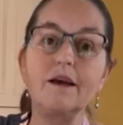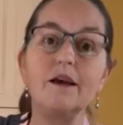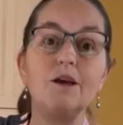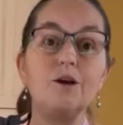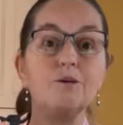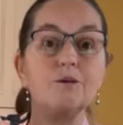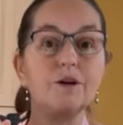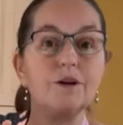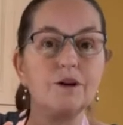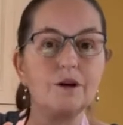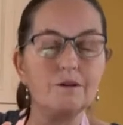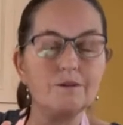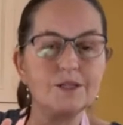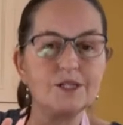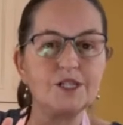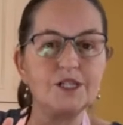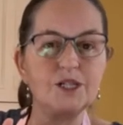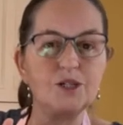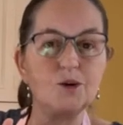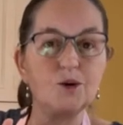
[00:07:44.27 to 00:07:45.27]
You can use
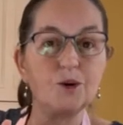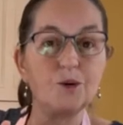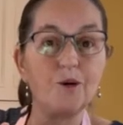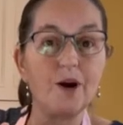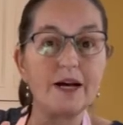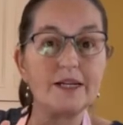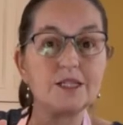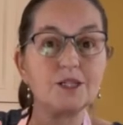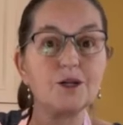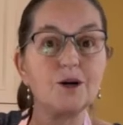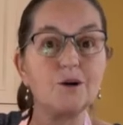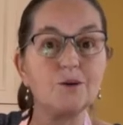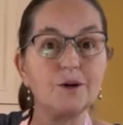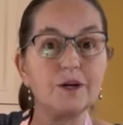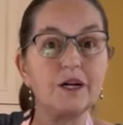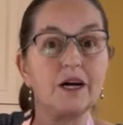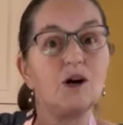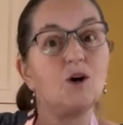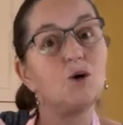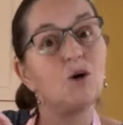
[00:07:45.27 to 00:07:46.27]
deodorized
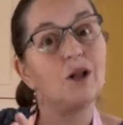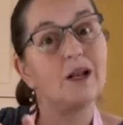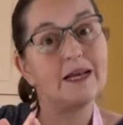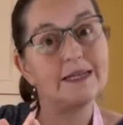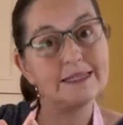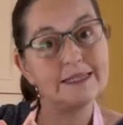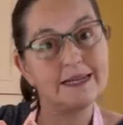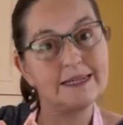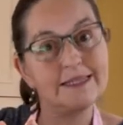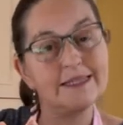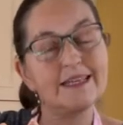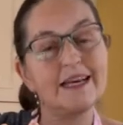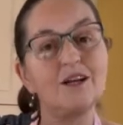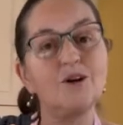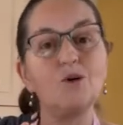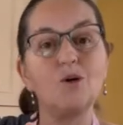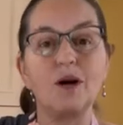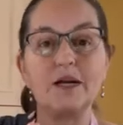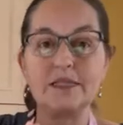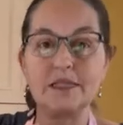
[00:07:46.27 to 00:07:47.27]
coconut oil, as I said,
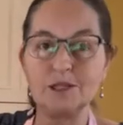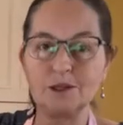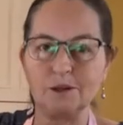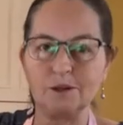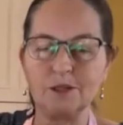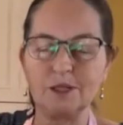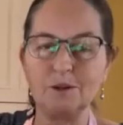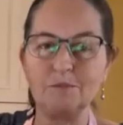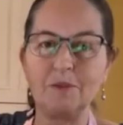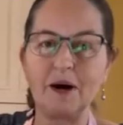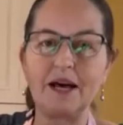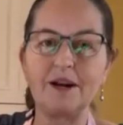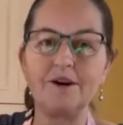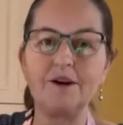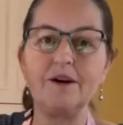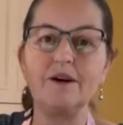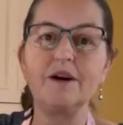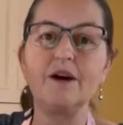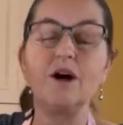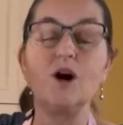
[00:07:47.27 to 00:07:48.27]
or unsalted
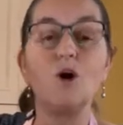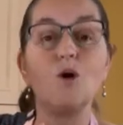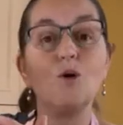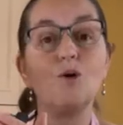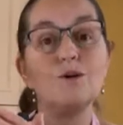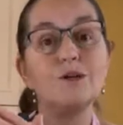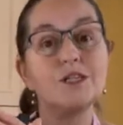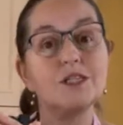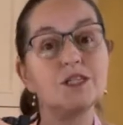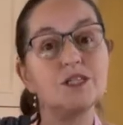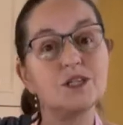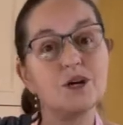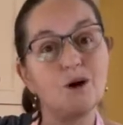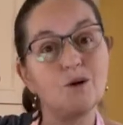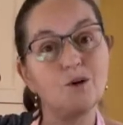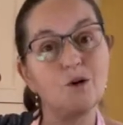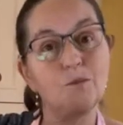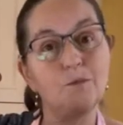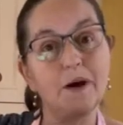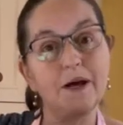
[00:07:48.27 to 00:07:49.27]
butter, or just
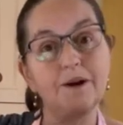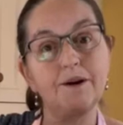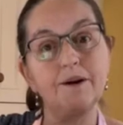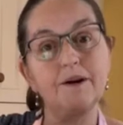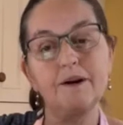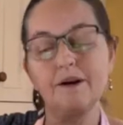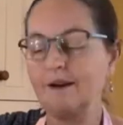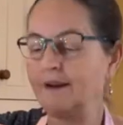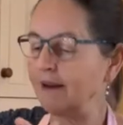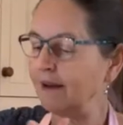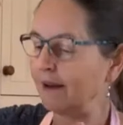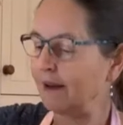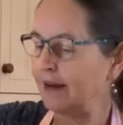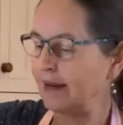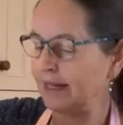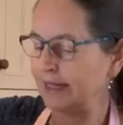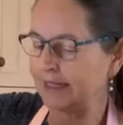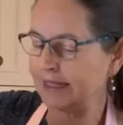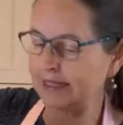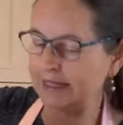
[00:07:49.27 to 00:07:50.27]
cocoa butter
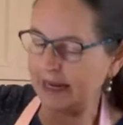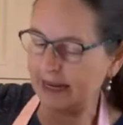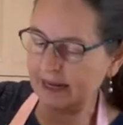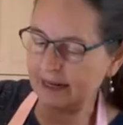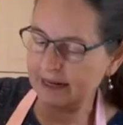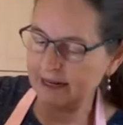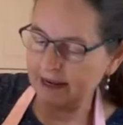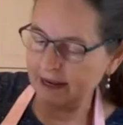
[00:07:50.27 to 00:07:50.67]
instead.